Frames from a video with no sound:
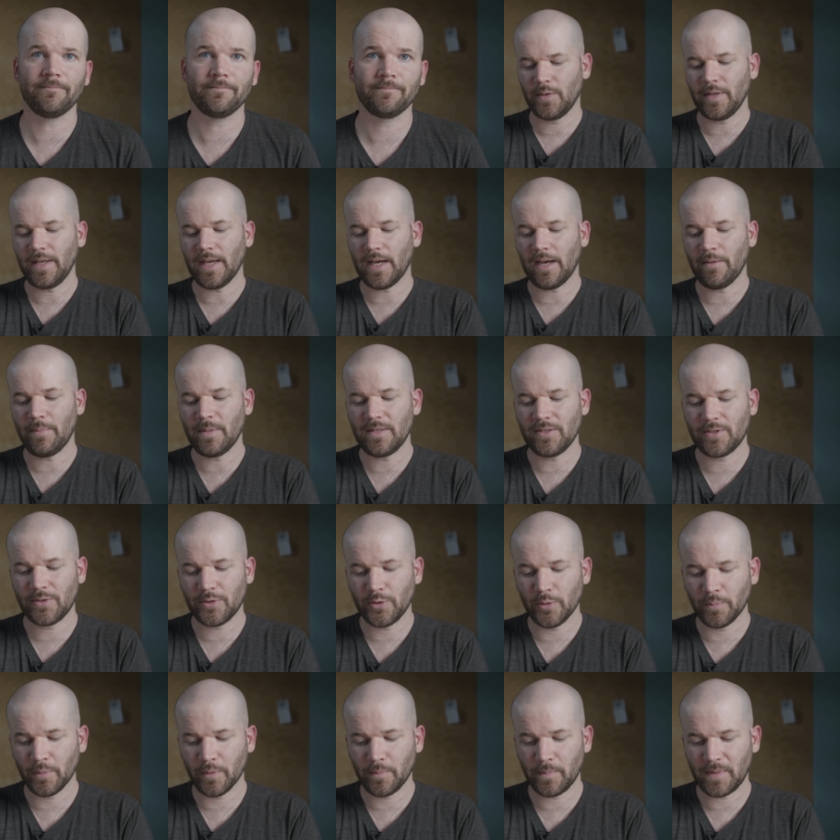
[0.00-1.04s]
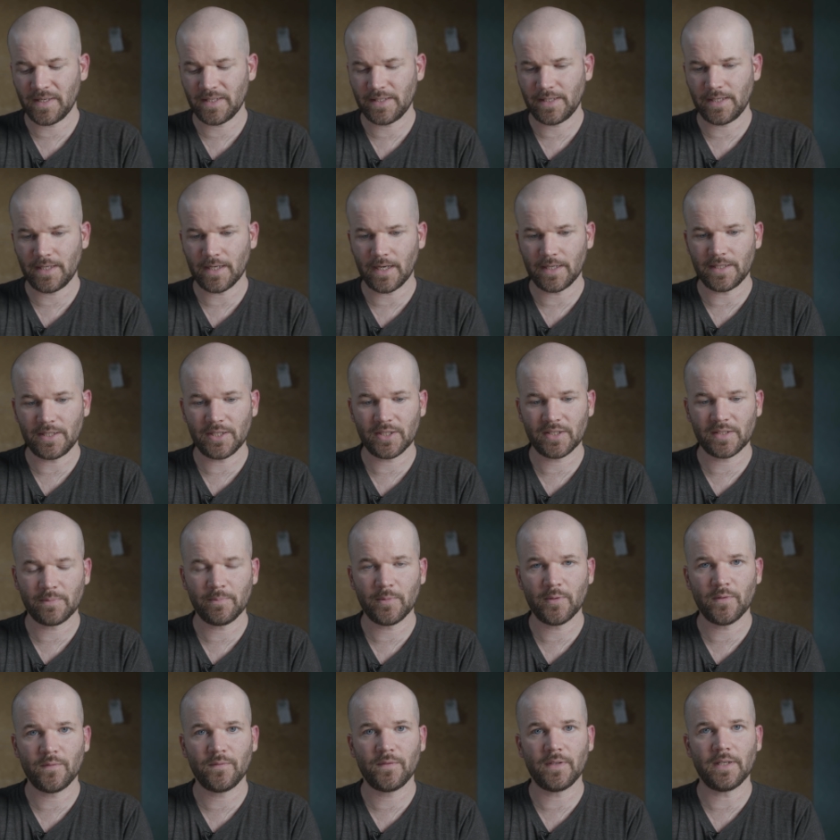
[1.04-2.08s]
So yeah, I've been super busy. I just
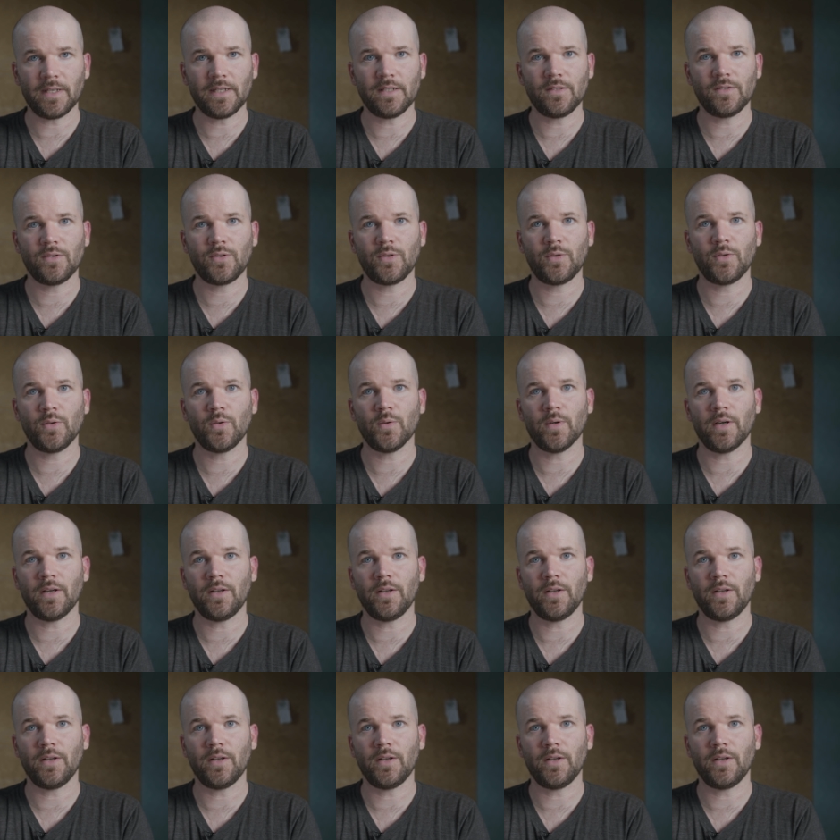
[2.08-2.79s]
moved into